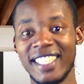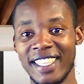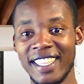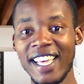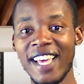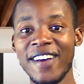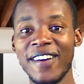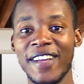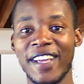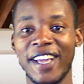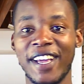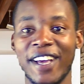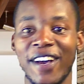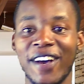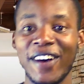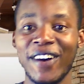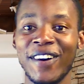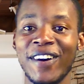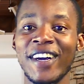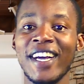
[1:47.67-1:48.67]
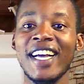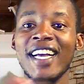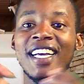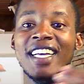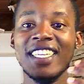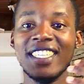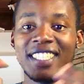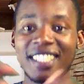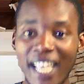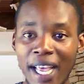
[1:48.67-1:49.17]
There we go.
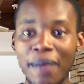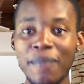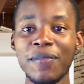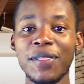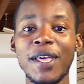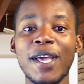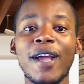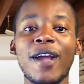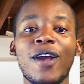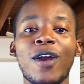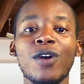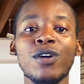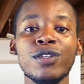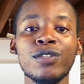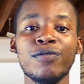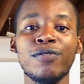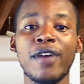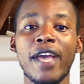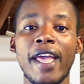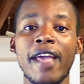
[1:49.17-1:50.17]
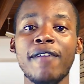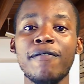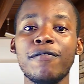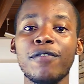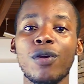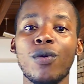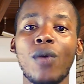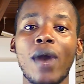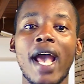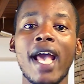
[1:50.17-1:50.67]
Same thing goes for
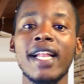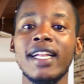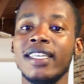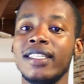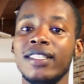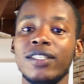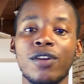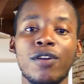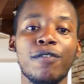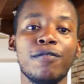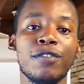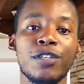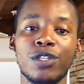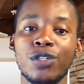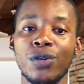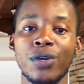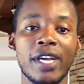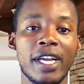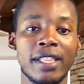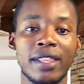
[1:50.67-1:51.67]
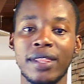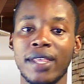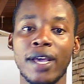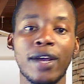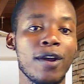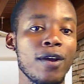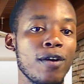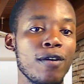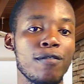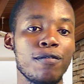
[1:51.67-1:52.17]
every wireless service you can
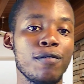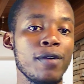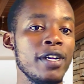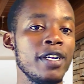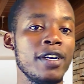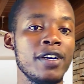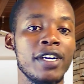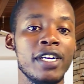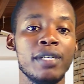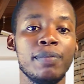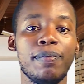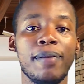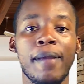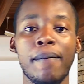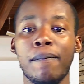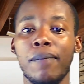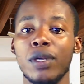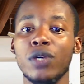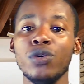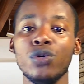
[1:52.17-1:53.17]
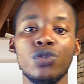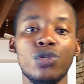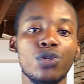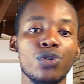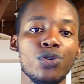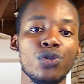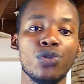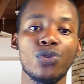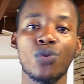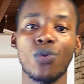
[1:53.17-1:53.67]
think of, whether it be
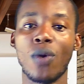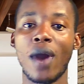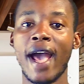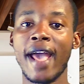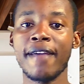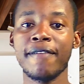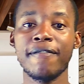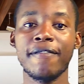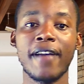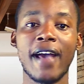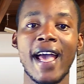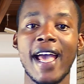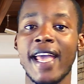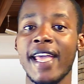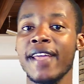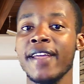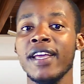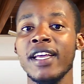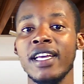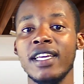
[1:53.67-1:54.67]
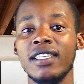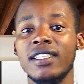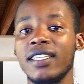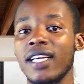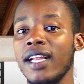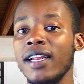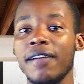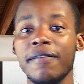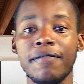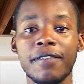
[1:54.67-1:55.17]
Bluetooth, Wi-Fi,
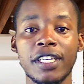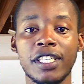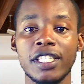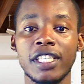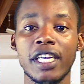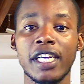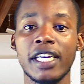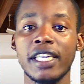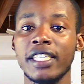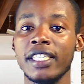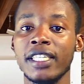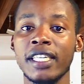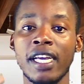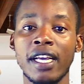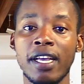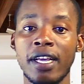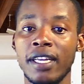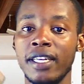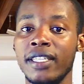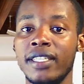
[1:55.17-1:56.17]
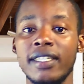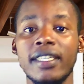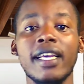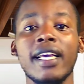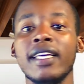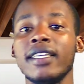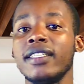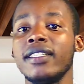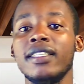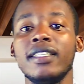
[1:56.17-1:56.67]
television,
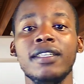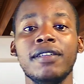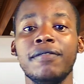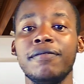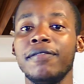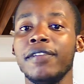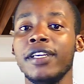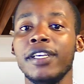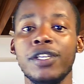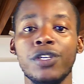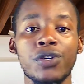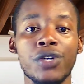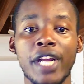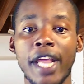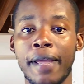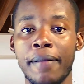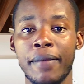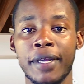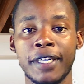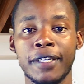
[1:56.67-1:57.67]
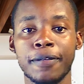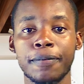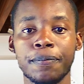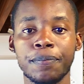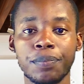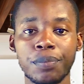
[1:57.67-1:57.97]
DSTV, you name it.